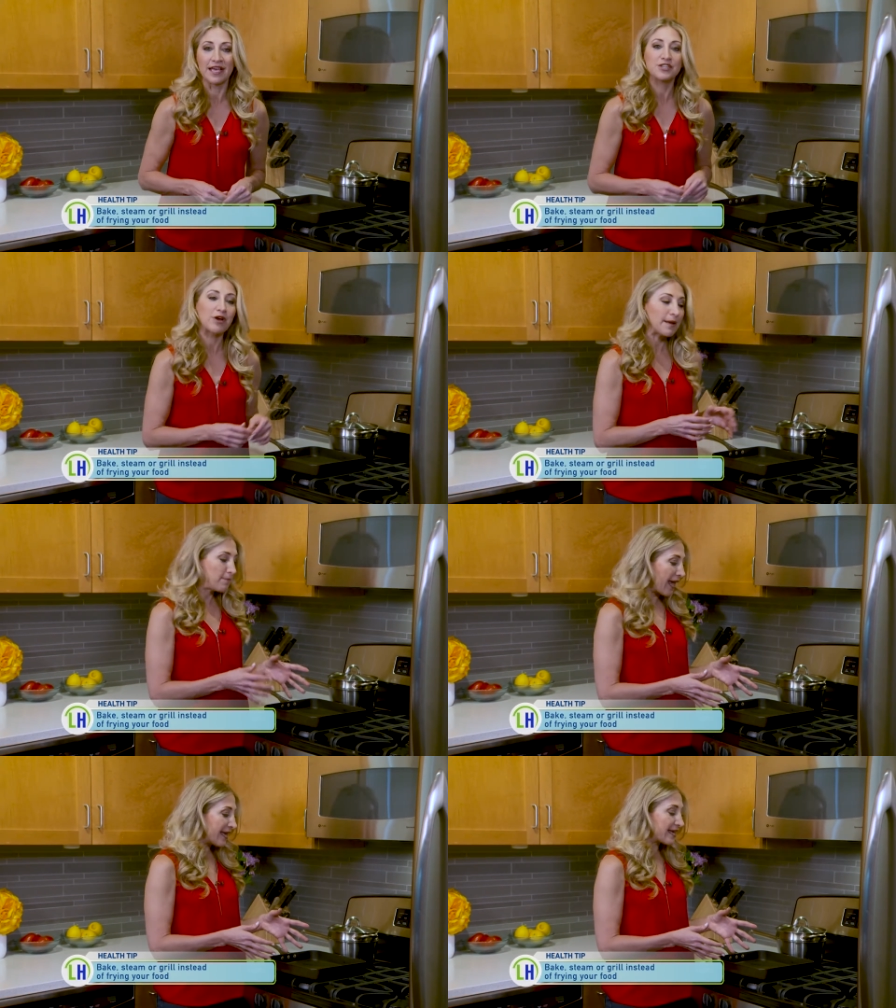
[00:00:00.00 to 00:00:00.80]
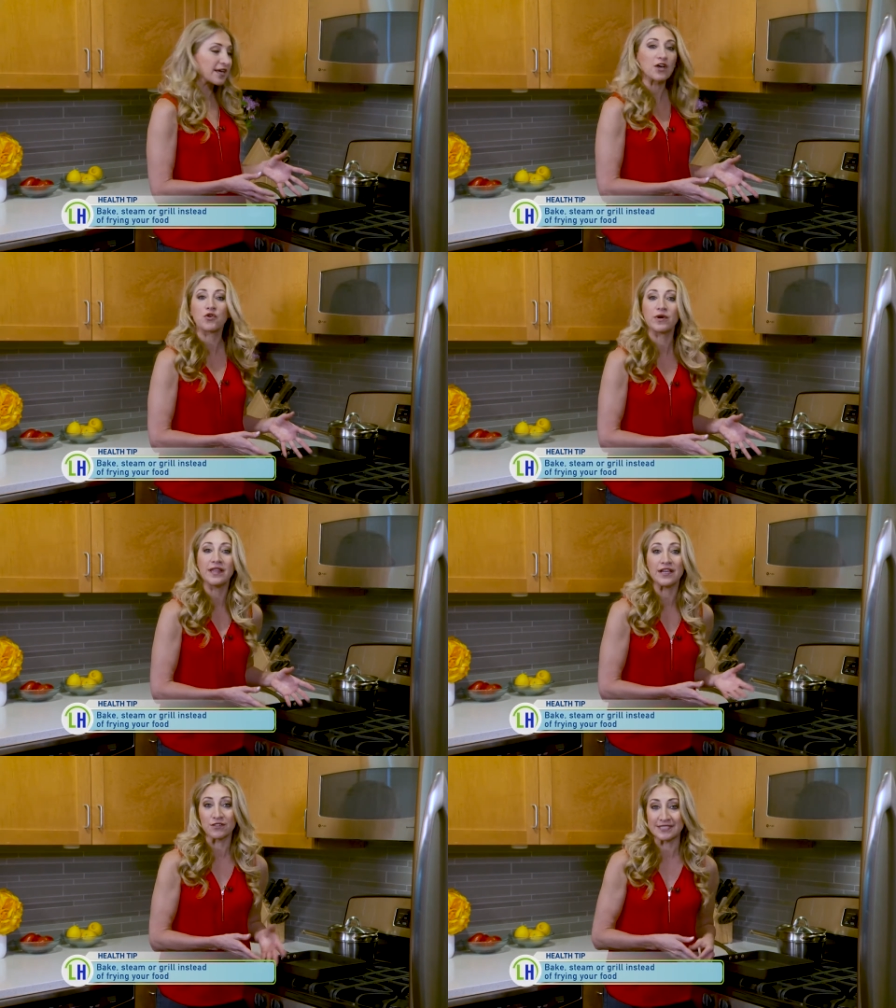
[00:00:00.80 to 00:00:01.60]
Try baking,
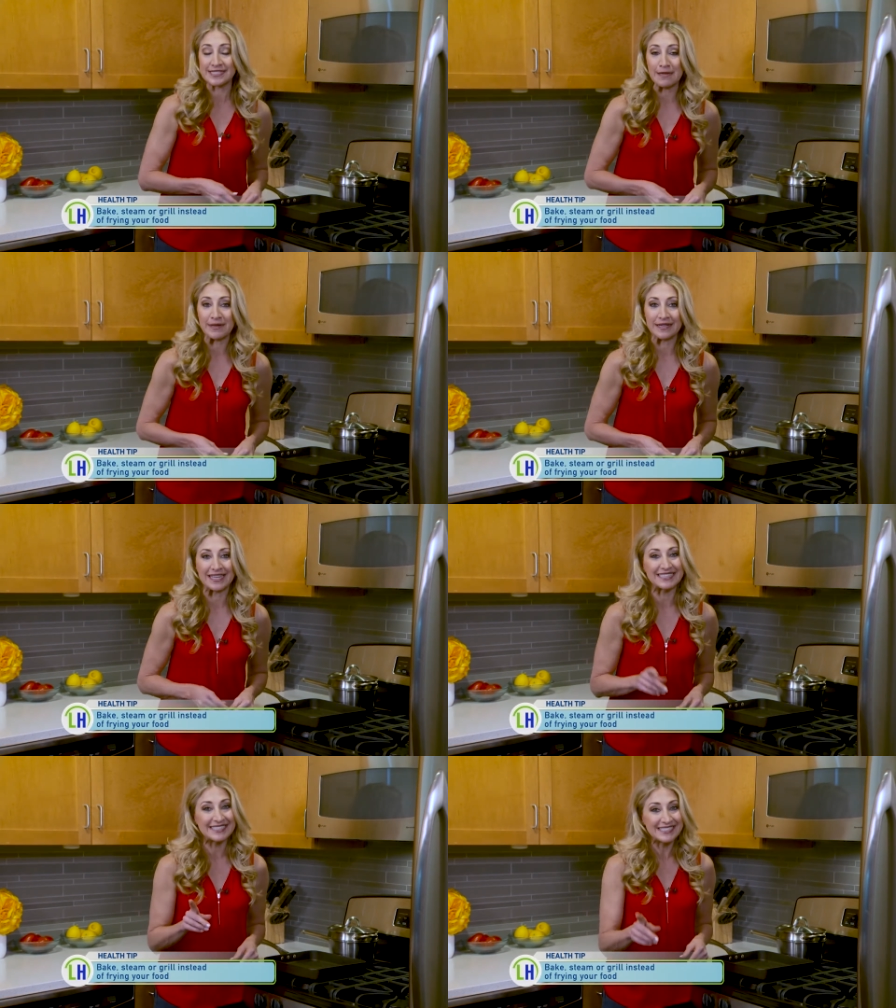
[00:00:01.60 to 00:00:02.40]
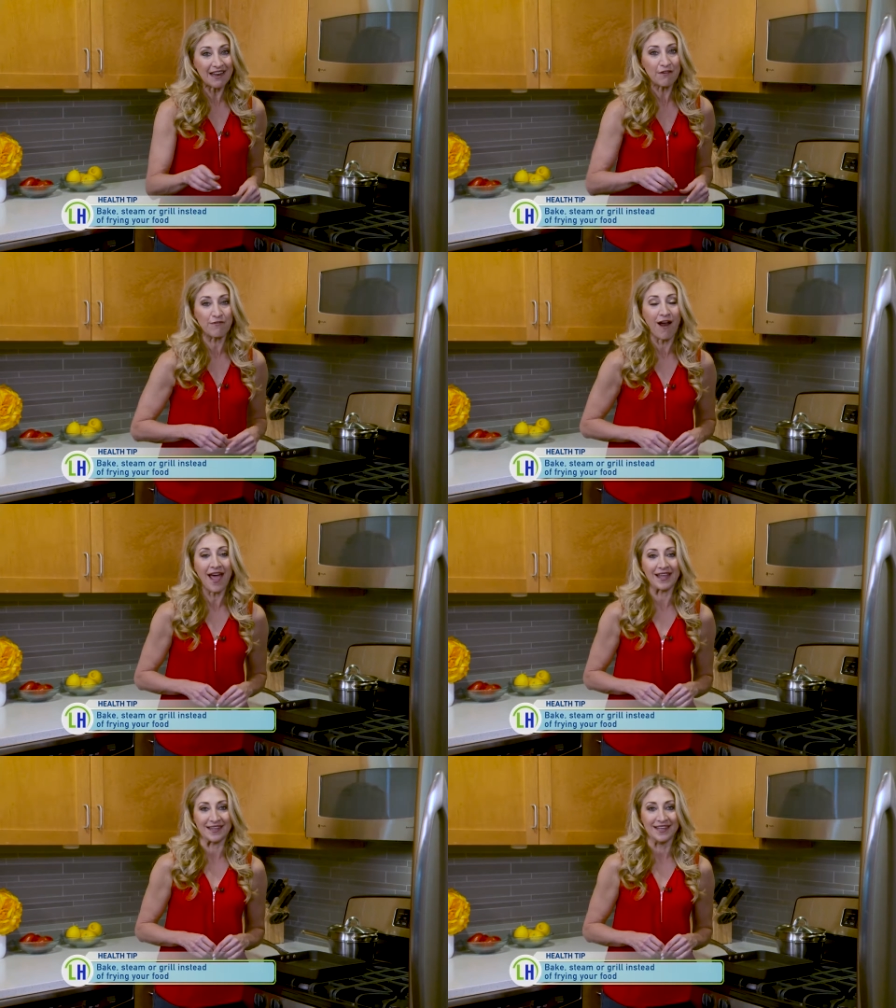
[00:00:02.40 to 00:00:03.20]
grilling, or steaming instead of
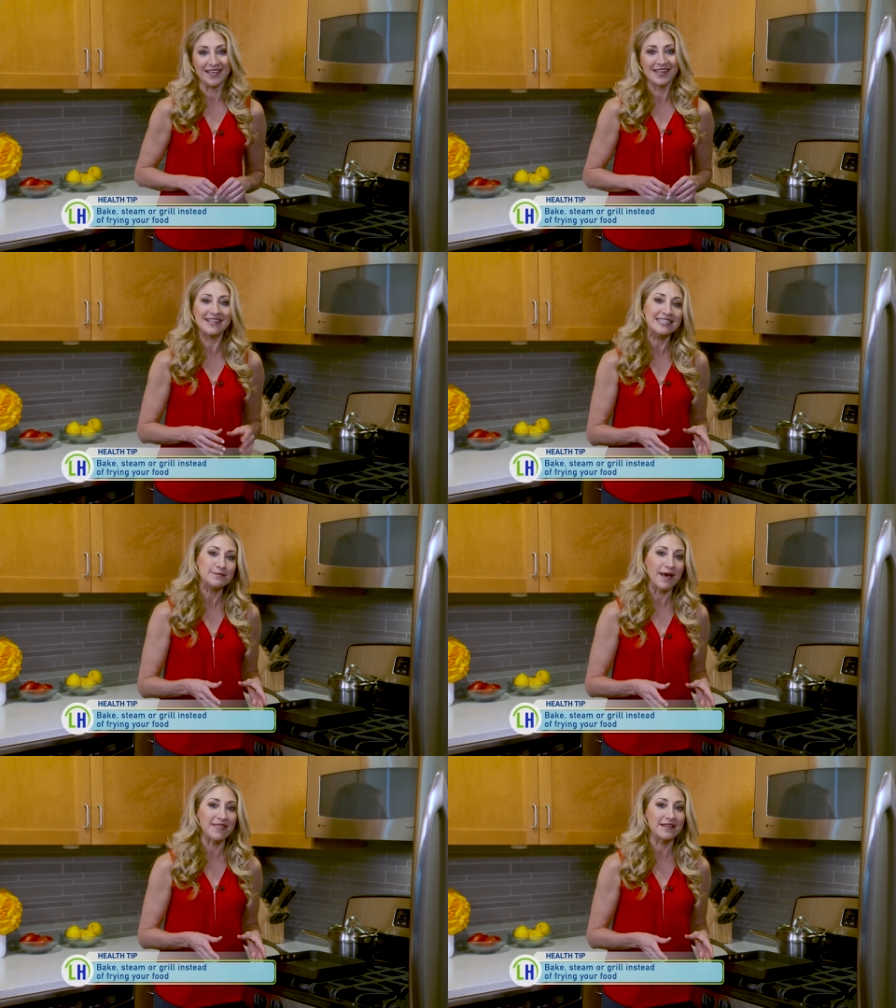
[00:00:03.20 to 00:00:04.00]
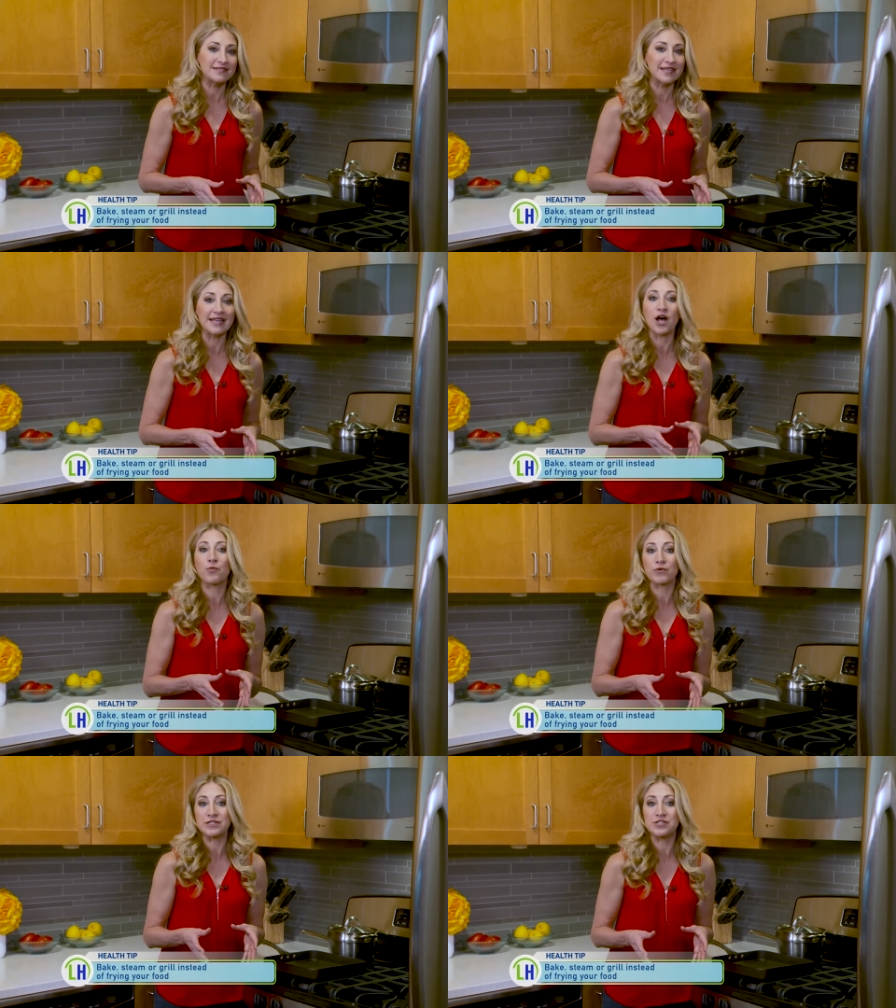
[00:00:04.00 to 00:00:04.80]
frying. These methods can
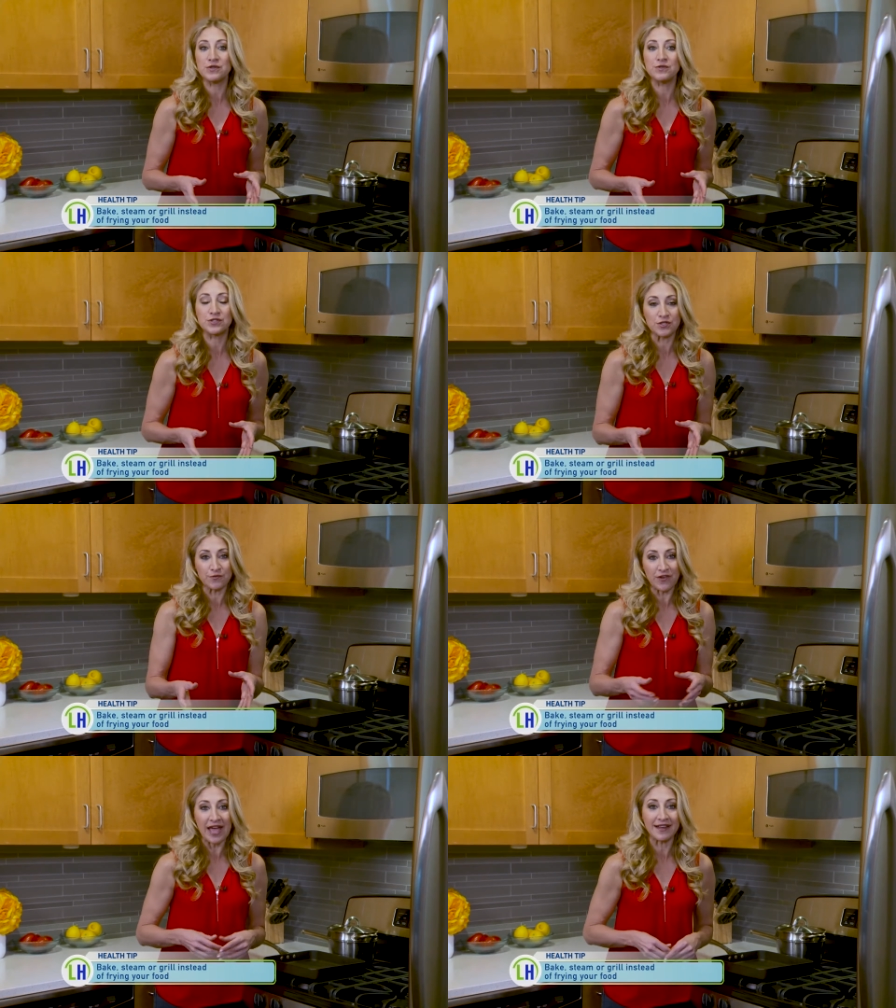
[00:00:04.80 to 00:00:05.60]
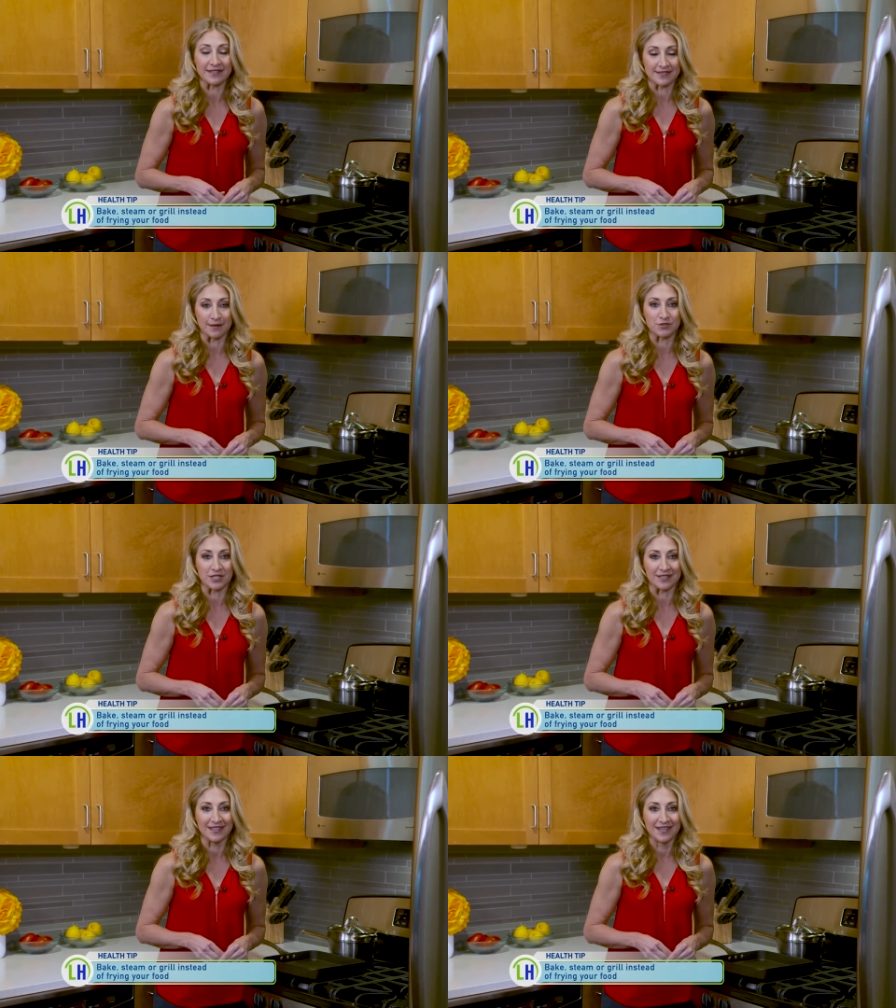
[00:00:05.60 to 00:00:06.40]
help reduce your fat
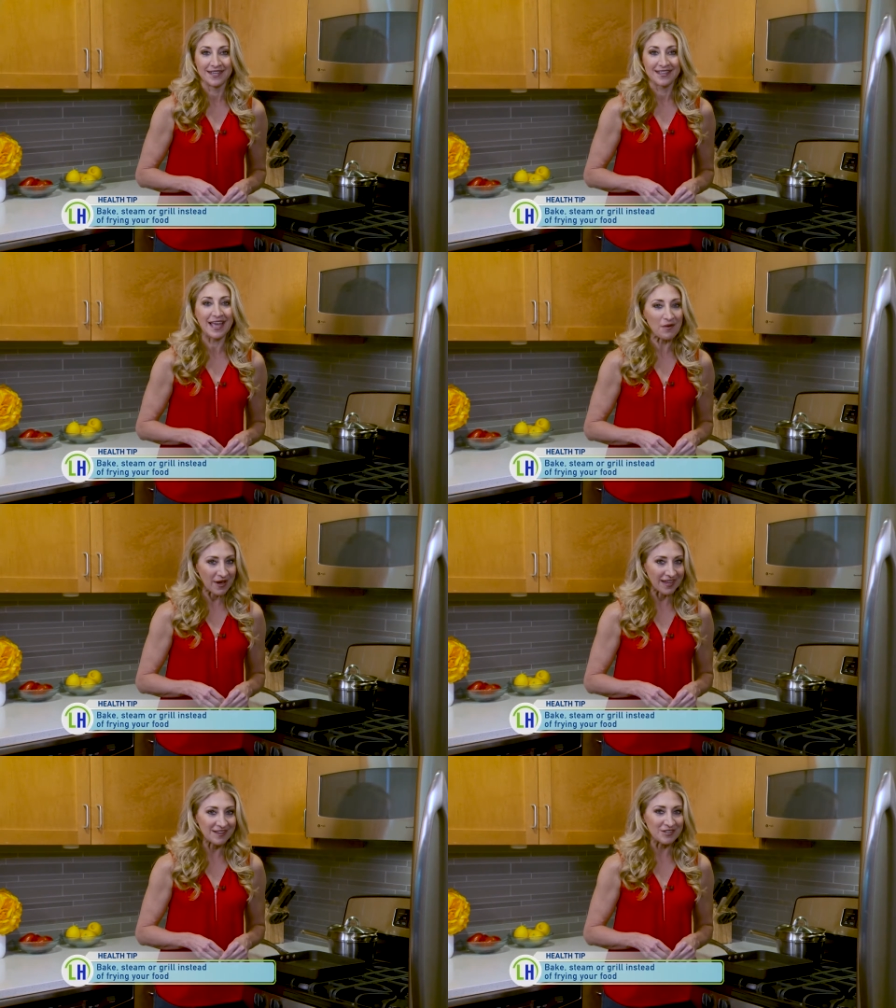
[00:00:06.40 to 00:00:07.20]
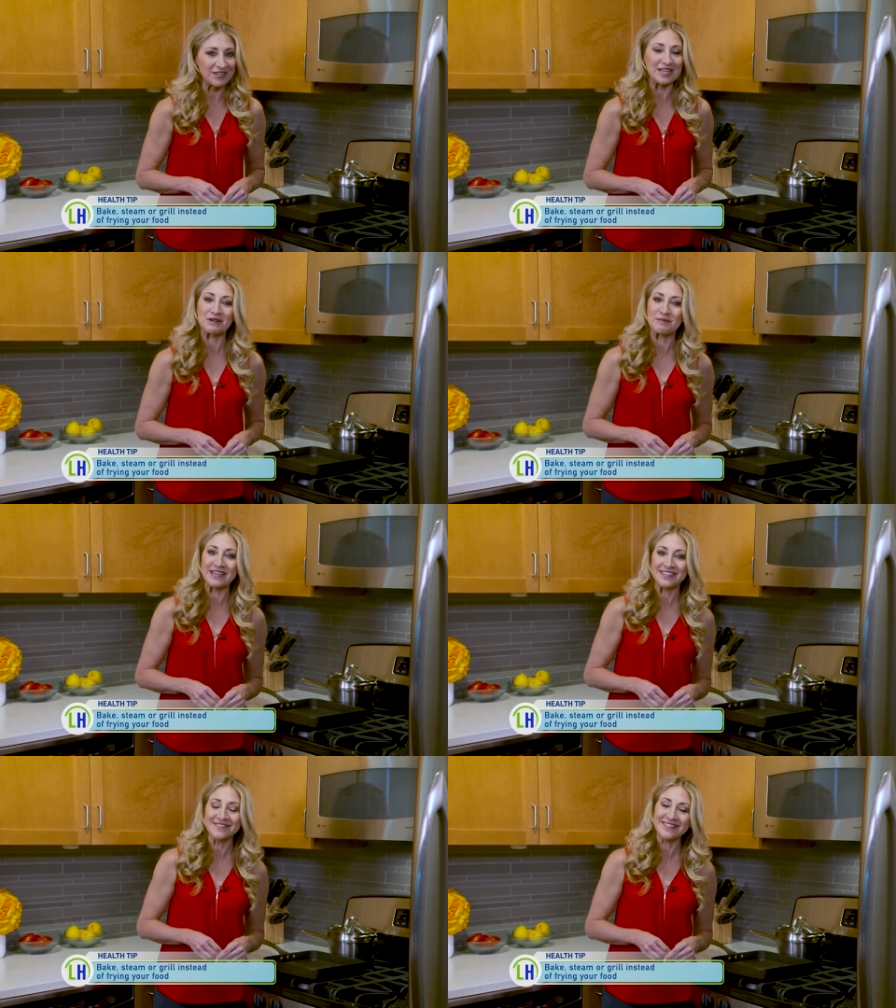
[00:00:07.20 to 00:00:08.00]
consumption. That way, you can get your
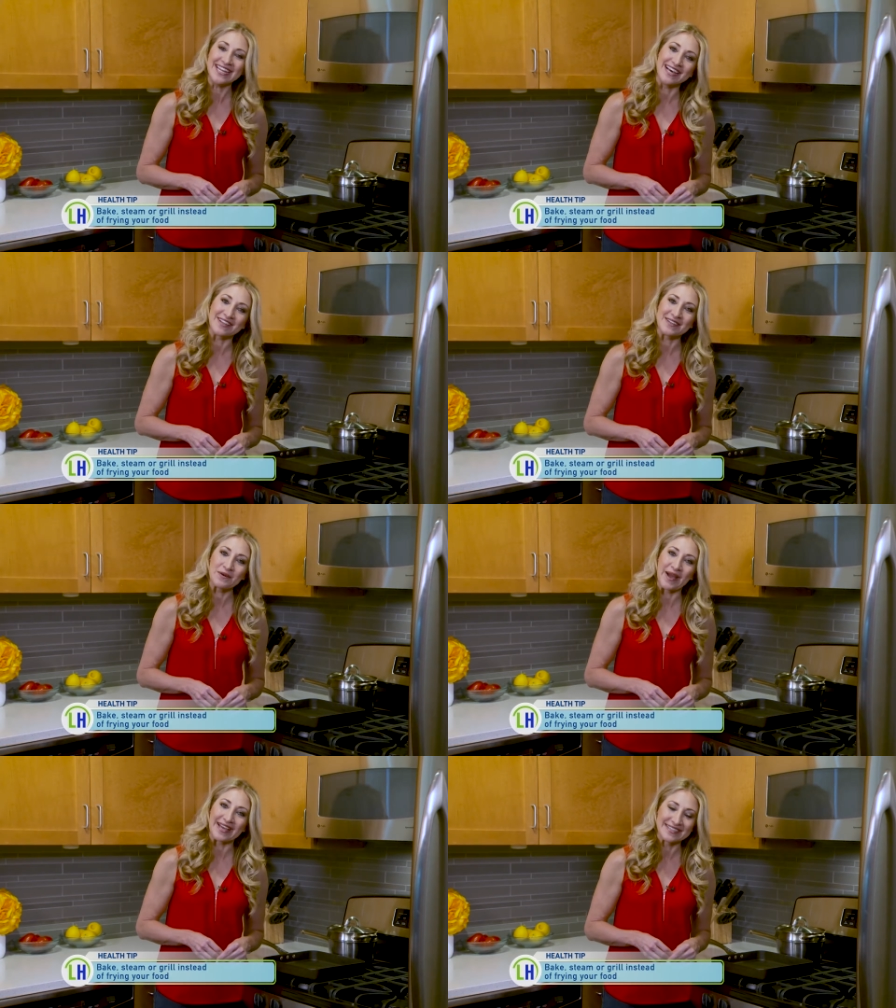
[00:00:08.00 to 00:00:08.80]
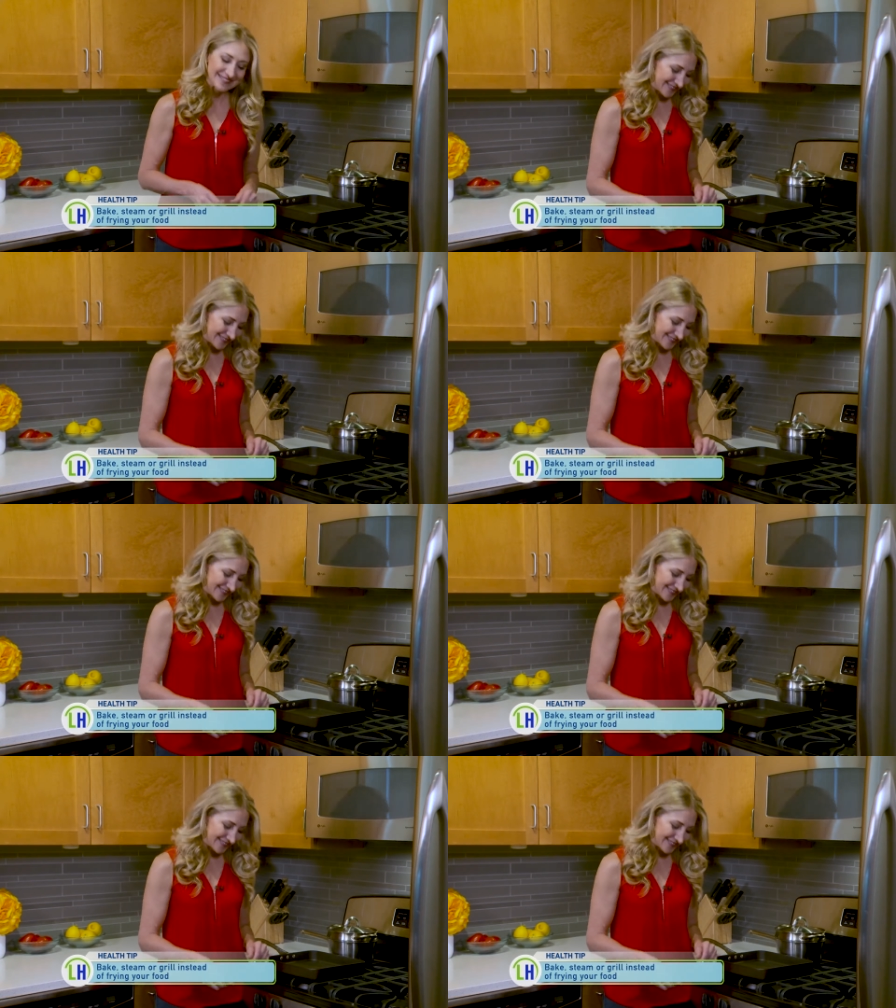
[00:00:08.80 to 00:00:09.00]
meal in a healthier way.